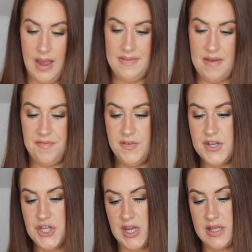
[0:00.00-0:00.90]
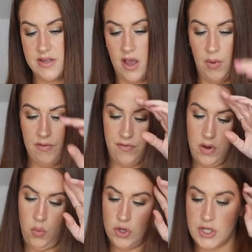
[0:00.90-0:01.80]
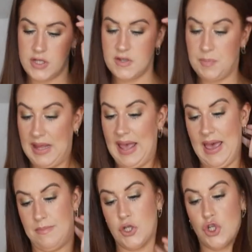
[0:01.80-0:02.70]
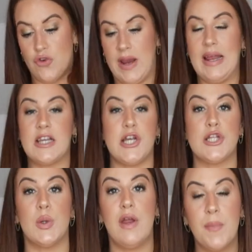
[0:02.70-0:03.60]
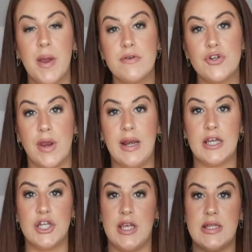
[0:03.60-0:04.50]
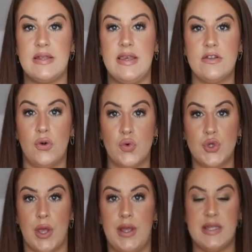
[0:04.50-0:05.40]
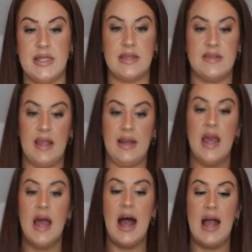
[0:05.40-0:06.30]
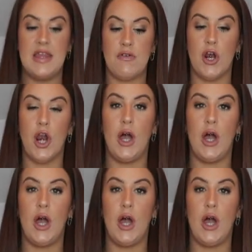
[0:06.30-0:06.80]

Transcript: And then for the jeans, I went for a washed split hem straight leg jeans. So another pair of straight leg jeans. These are also in a 16 and they're a